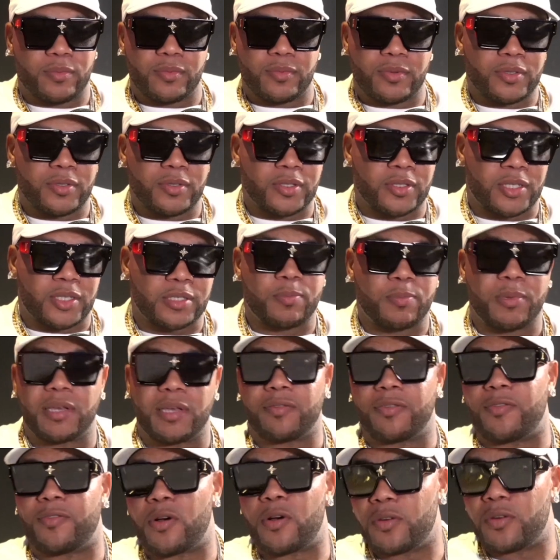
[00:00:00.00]
just being
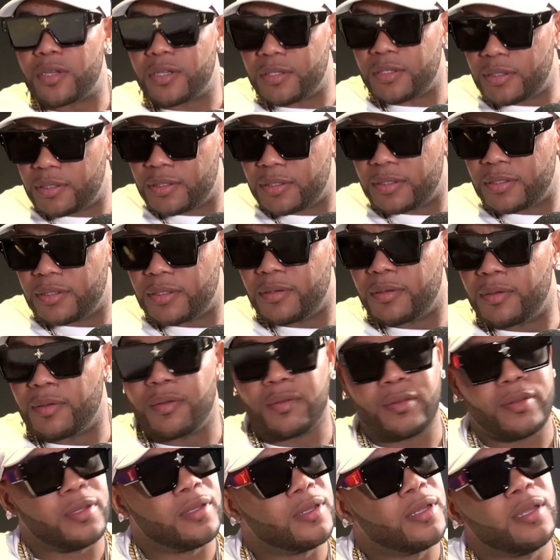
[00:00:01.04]
focused,
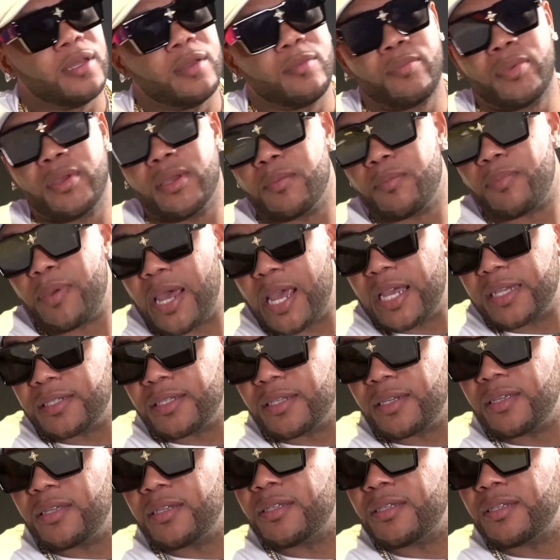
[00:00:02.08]
being
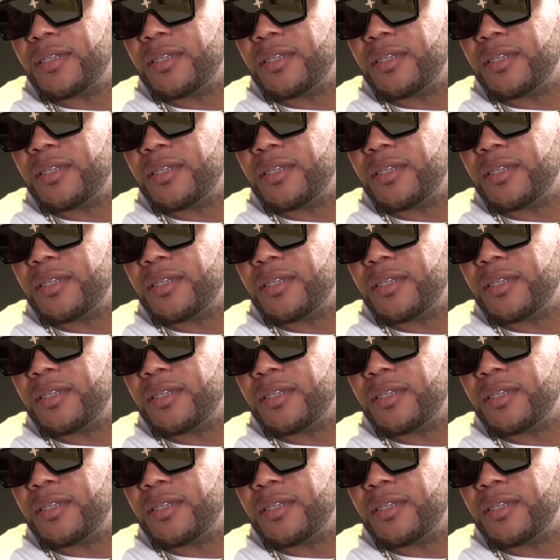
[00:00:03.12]
passionate,